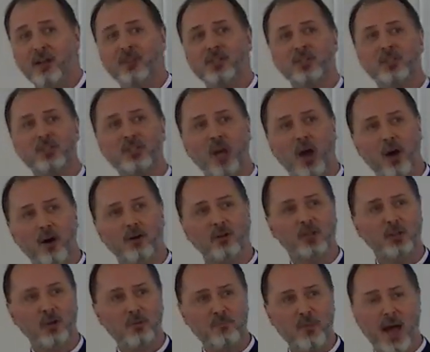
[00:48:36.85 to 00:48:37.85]
so
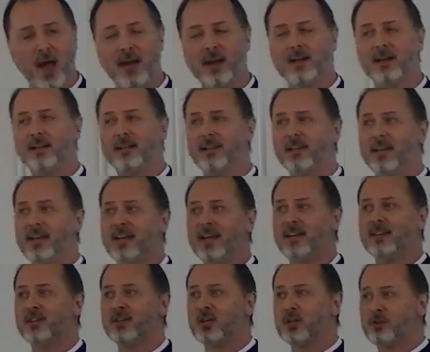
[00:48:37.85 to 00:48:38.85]
dramatically
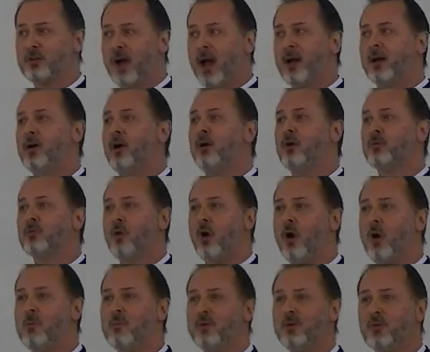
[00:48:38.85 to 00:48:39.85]
in the
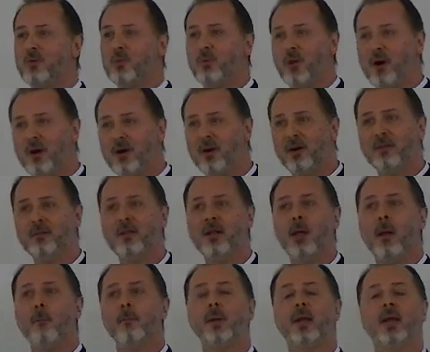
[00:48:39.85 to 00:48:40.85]
Greco-Roman world
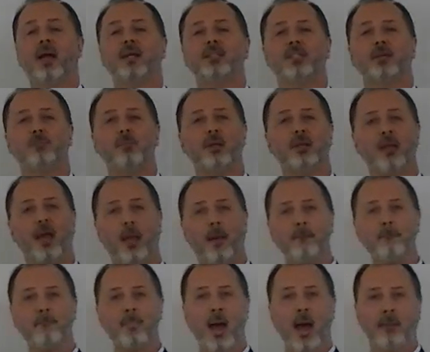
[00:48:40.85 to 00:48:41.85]
because it
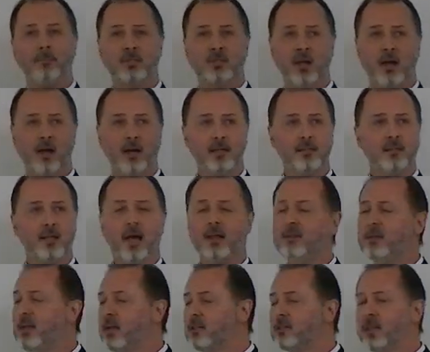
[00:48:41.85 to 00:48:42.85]
became baptized.
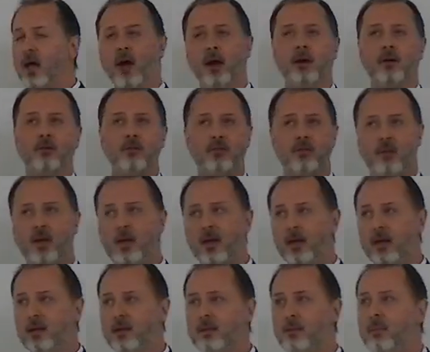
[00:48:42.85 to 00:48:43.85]
And the entire
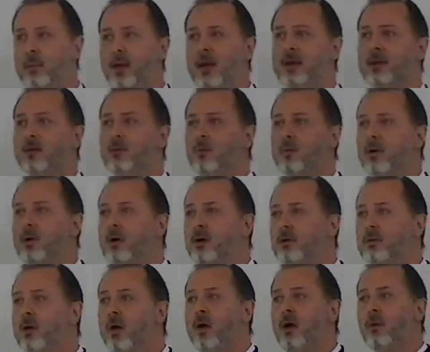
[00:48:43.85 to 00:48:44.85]
thing in the pagan
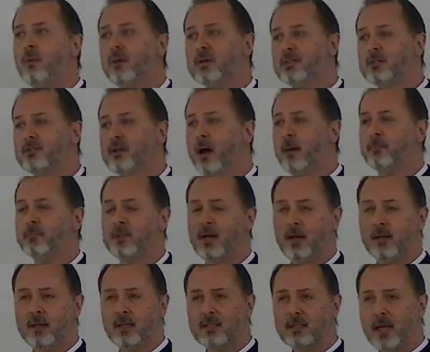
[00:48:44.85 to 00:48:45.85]
world was dumped
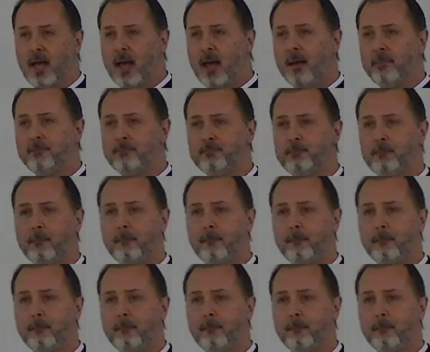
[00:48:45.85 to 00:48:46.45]
on its head